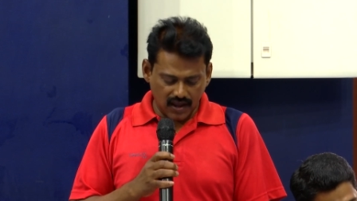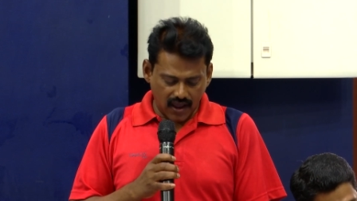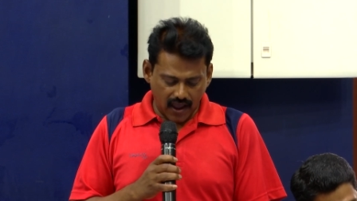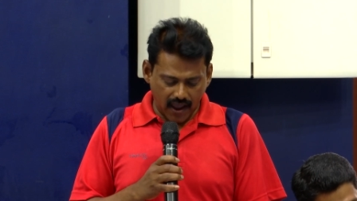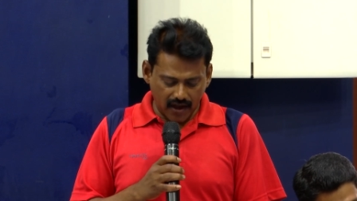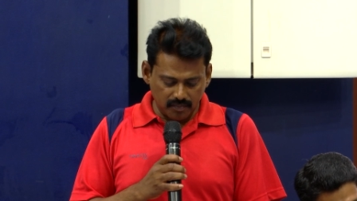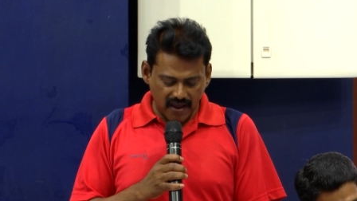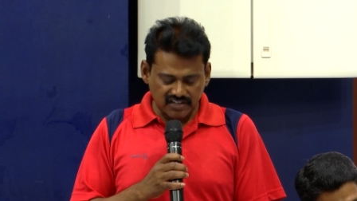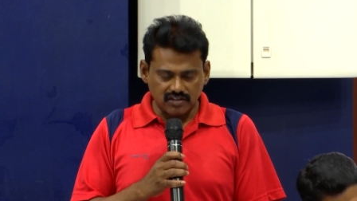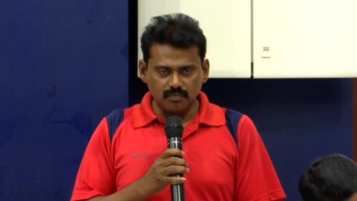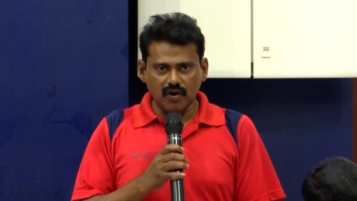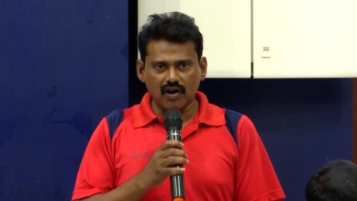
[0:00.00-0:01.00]
and
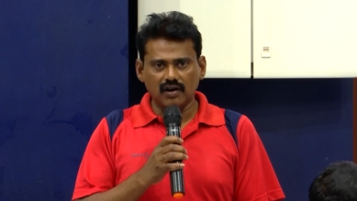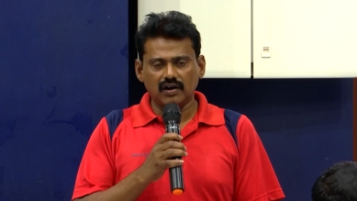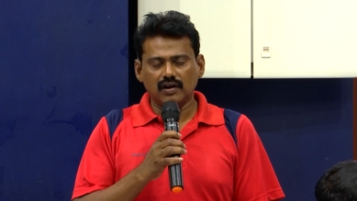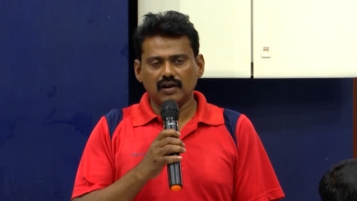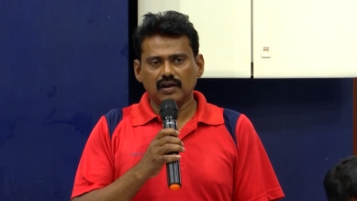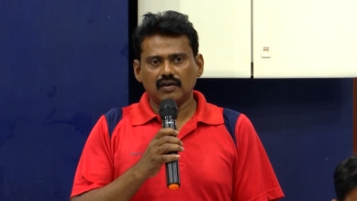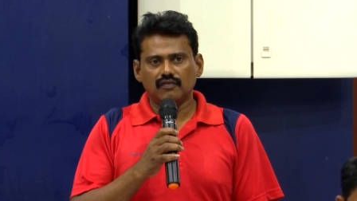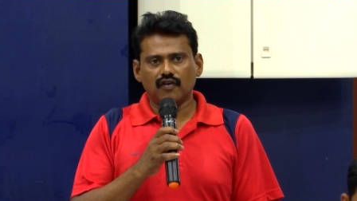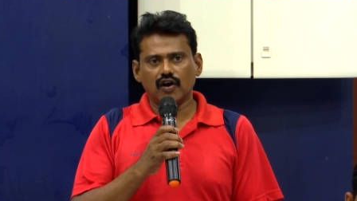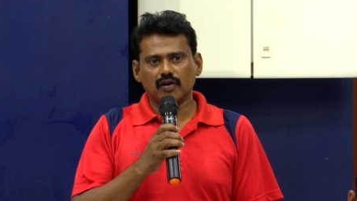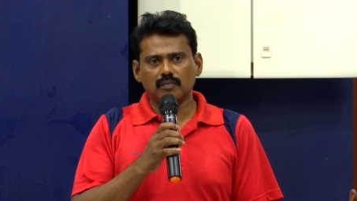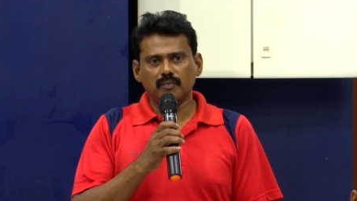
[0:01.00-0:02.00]
basketball
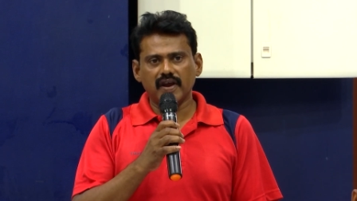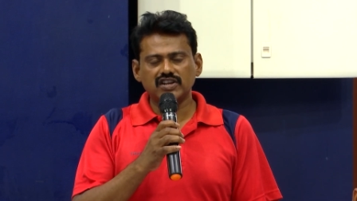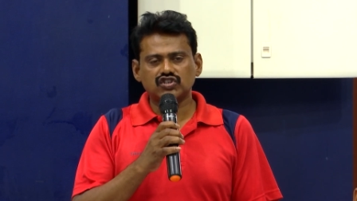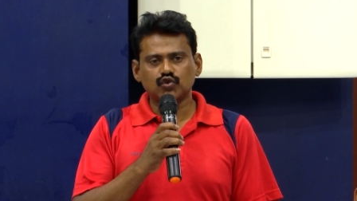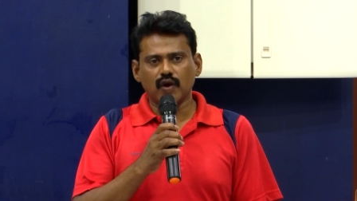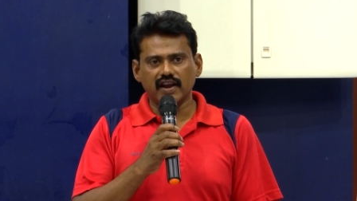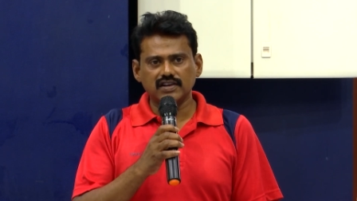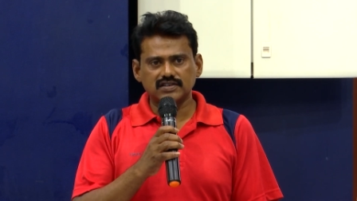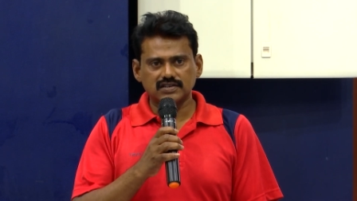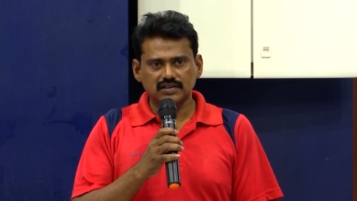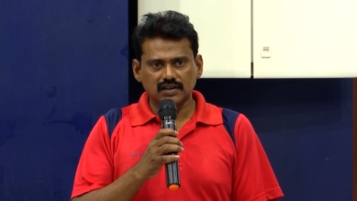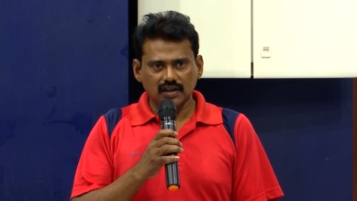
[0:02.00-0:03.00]
for men students